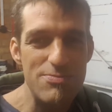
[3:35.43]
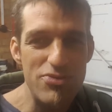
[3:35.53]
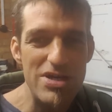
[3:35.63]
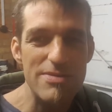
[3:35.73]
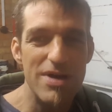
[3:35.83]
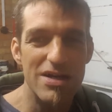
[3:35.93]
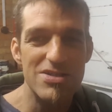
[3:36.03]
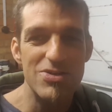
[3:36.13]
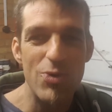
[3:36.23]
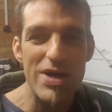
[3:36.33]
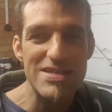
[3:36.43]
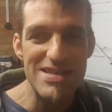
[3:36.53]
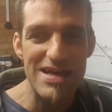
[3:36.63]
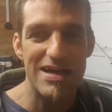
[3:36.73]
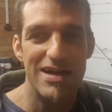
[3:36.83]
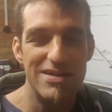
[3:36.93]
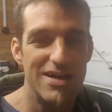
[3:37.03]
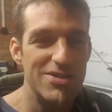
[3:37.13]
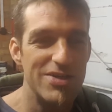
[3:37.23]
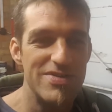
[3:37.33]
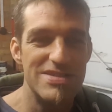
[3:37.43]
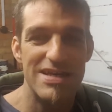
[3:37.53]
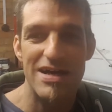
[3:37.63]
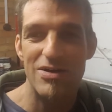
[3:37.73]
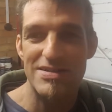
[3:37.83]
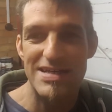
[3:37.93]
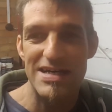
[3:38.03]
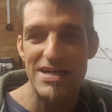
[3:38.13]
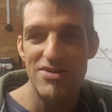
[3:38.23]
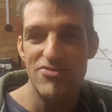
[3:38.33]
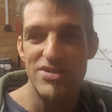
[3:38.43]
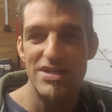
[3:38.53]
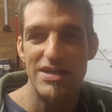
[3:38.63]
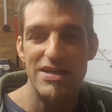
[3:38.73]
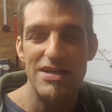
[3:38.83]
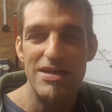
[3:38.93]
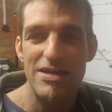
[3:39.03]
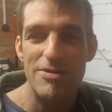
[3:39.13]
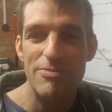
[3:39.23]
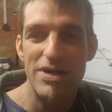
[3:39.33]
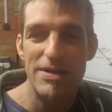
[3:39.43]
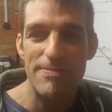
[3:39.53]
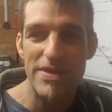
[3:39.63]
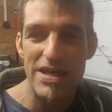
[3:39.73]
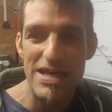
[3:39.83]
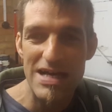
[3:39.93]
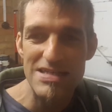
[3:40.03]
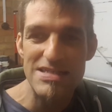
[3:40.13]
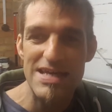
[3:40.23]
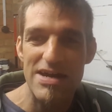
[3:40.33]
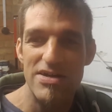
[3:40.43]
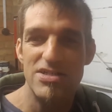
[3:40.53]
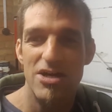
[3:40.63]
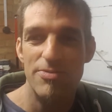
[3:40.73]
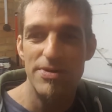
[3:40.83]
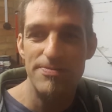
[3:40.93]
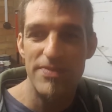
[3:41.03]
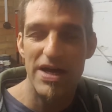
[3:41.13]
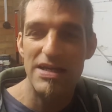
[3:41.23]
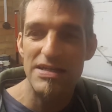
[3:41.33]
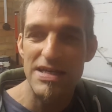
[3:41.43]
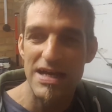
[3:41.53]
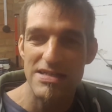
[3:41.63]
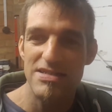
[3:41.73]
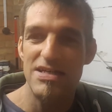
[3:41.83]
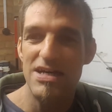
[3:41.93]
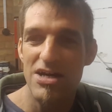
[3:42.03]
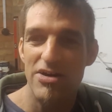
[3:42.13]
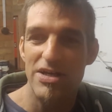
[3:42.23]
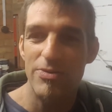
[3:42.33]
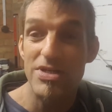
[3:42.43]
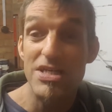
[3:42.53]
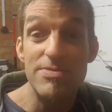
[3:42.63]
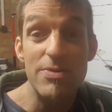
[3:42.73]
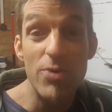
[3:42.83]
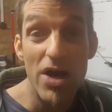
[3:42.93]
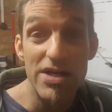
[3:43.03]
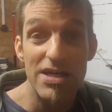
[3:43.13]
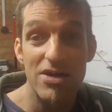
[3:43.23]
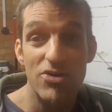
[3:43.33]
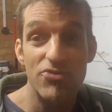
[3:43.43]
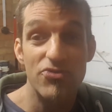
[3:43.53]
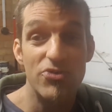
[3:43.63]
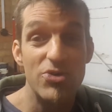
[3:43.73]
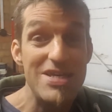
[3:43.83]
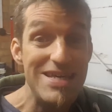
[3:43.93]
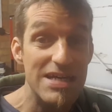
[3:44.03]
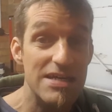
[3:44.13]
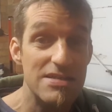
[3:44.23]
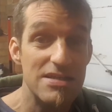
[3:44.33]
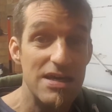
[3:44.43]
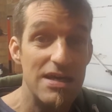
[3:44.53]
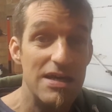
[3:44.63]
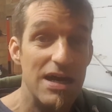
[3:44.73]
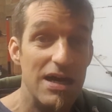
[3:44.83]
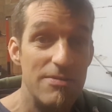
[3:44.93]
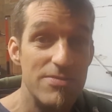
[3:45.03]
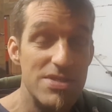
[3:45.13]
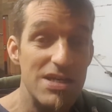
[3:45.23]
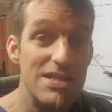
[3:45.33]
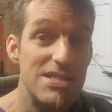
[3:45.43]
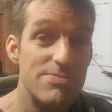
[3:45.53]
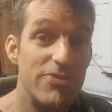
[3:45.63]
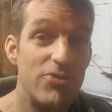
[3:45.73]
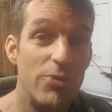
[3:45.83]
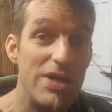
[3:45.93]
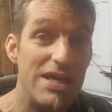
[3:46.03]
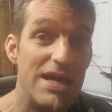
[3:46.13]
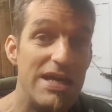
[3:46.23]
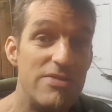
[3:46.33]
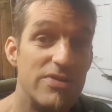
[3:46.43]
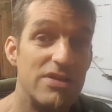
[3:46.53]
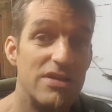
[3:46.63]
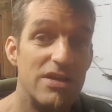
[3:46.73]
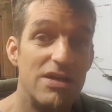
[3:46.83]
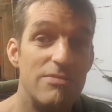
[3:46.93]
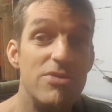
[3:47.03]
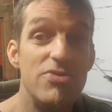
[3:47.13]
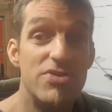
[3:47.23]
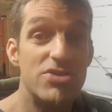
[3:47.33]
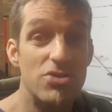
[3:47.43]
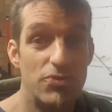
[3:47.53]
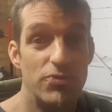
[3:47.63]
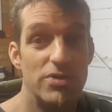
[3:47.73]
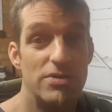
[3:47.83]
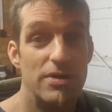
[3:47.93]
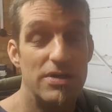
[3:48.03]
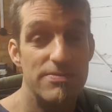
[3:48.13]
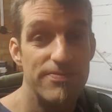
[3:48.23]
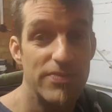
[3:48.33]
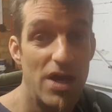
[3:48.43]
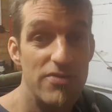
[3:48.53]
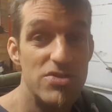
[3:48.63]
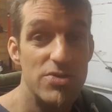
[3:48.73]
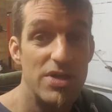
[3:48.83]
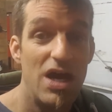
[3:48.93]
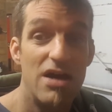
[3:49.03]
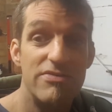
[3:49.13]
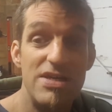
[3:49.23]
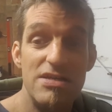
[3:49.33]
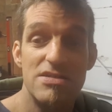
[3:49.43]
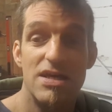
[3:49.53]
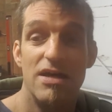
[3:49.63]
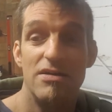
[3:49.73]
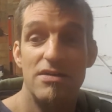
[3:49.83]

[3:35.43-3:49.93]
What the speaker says: pretty much always there. I don't know if he's there day after day, but he has his garage open and he has a car in it which he's been working on for years. Certainly since before we even moved to Toffwood over 2.5 years ago.